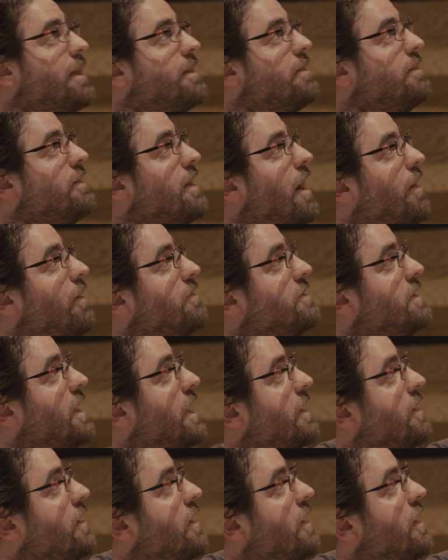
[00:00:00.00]
But now I'm
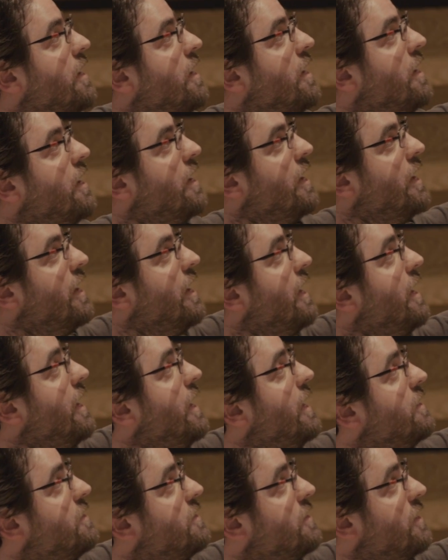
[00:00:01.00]
saying
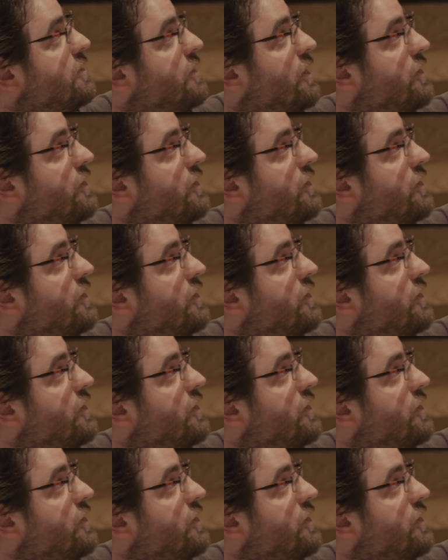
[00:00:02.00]
it's